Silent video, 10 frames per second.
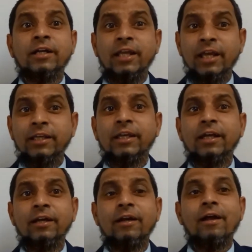Take
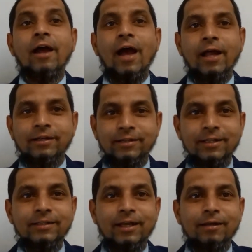care, and
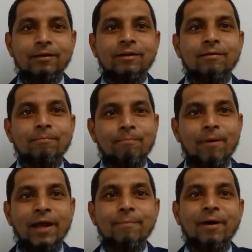till then,
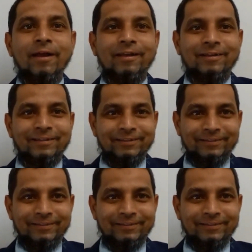bye bye.